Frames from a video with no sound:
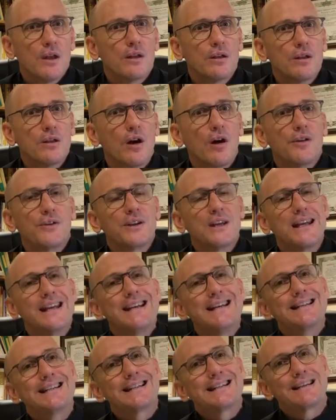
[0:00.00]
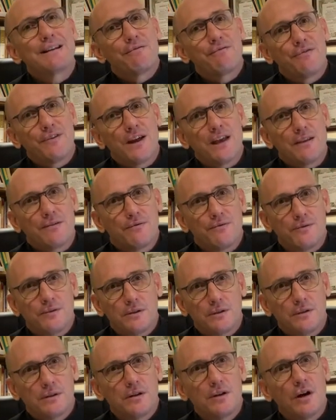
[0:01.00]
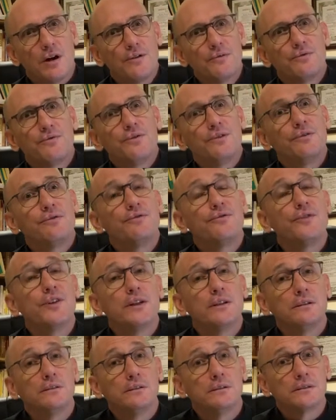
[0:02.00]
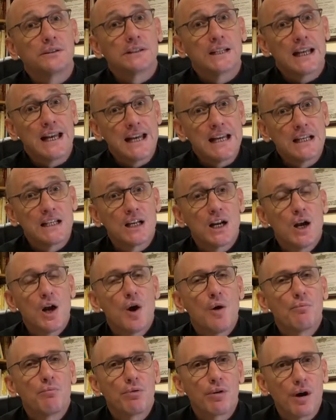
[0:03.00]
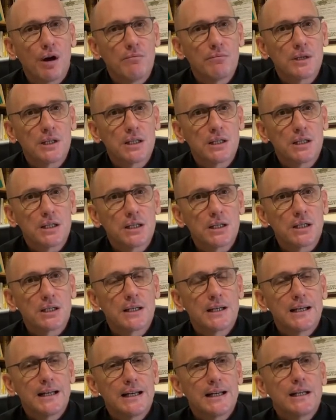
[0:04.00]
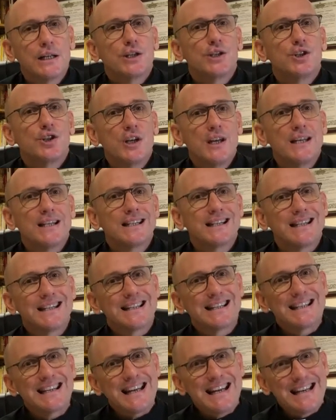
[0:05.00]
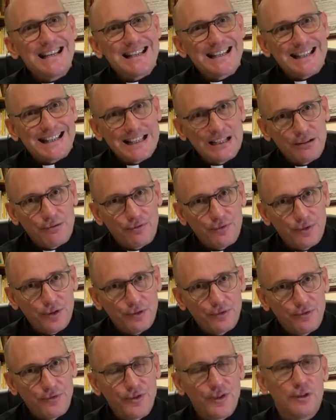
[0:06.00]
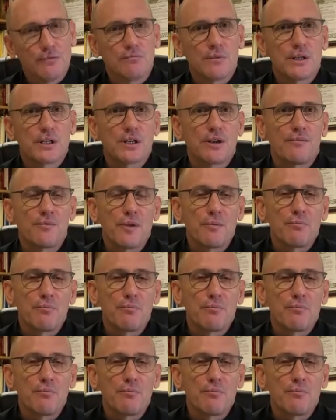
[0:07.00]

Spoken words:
God is faithful. God fulfills his promises. Jesus is the fulfillment of the